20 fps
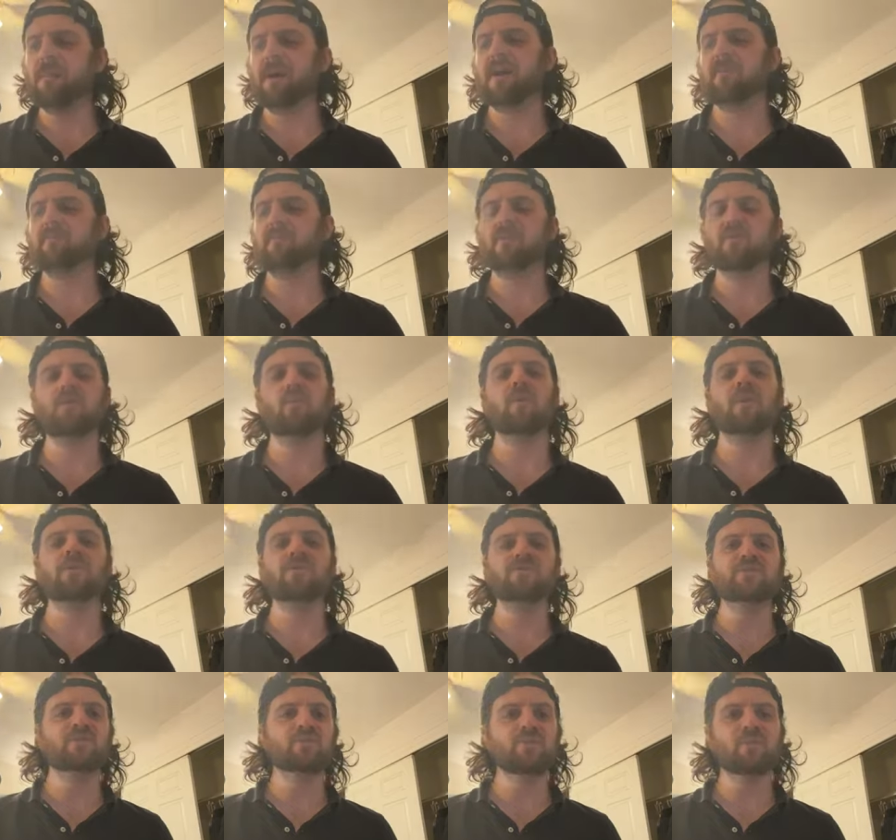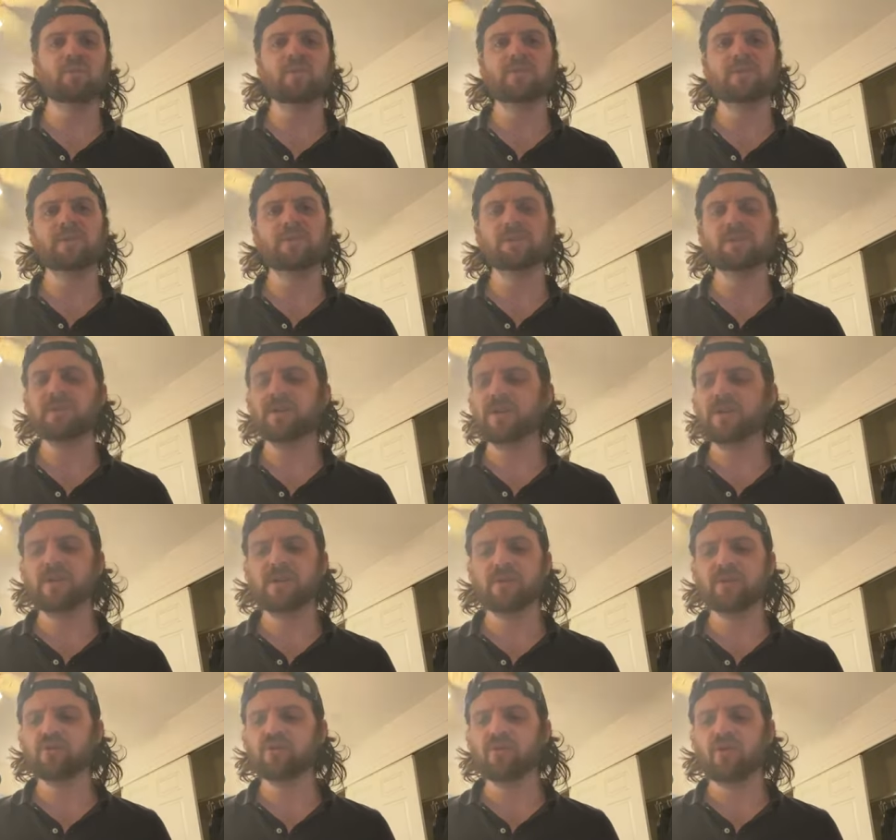I've been the one dealing with these
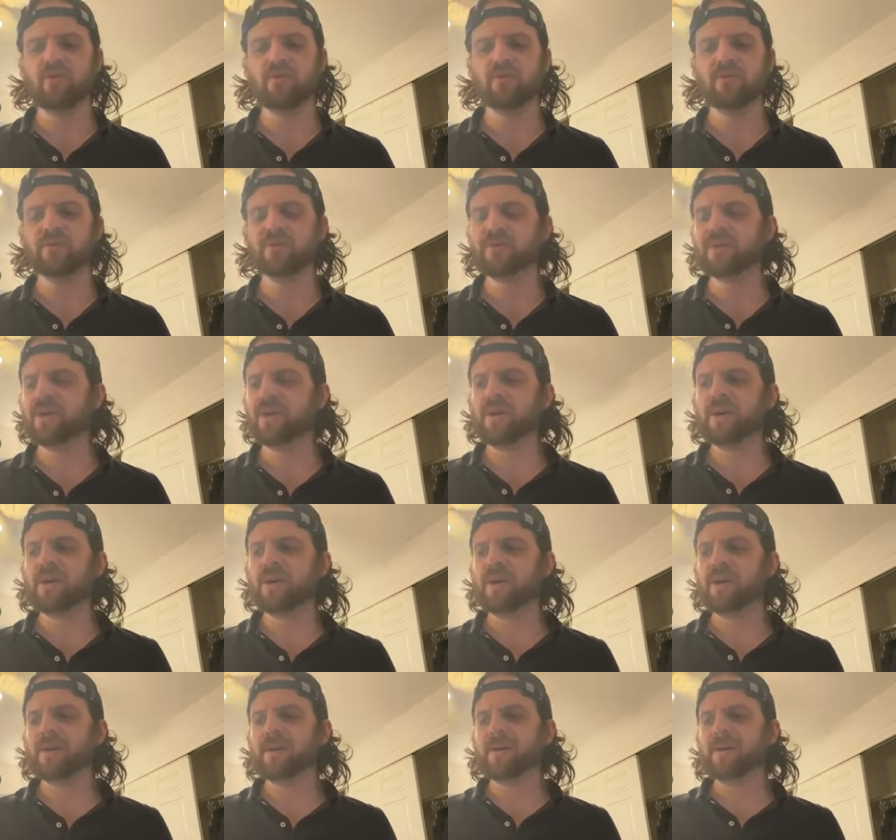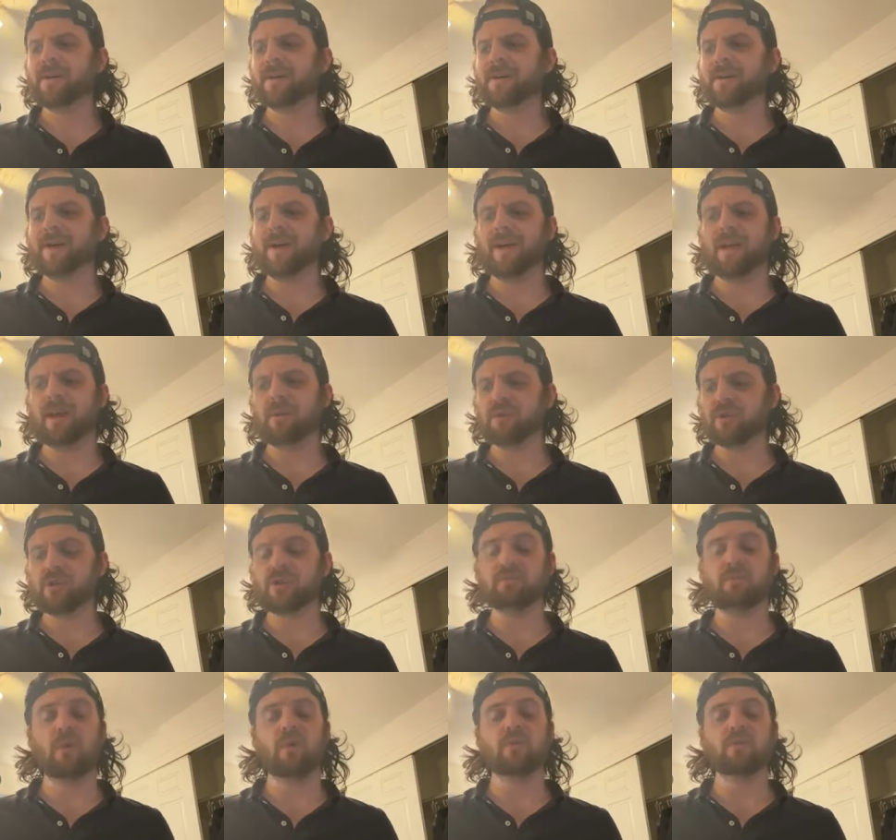idiot trolls. And I'm a
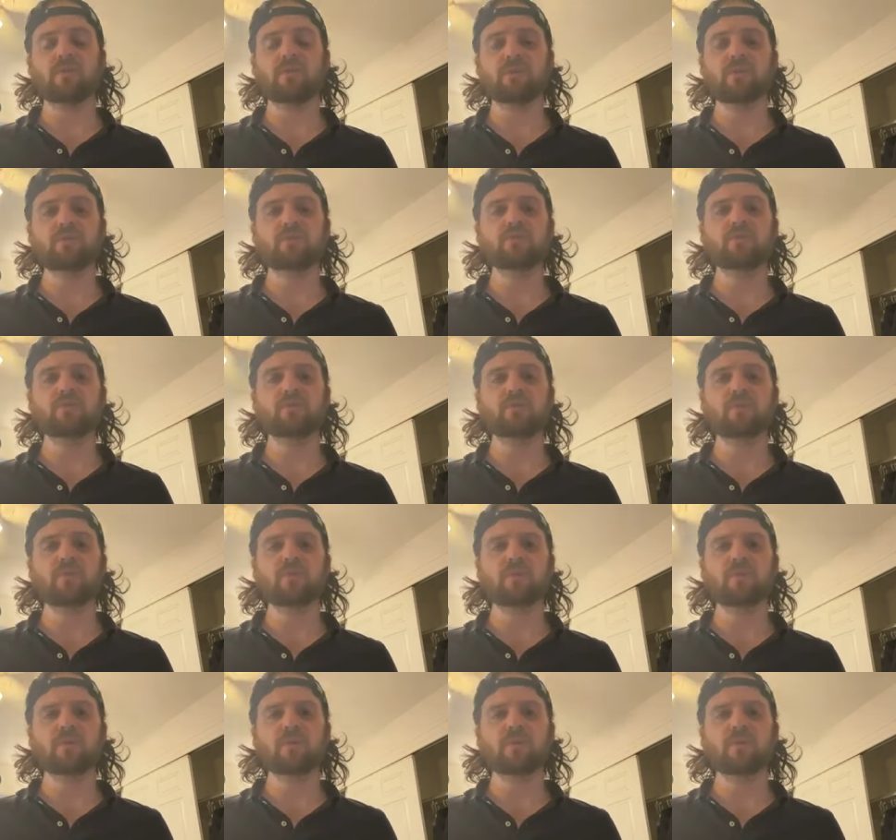smaller YouTuber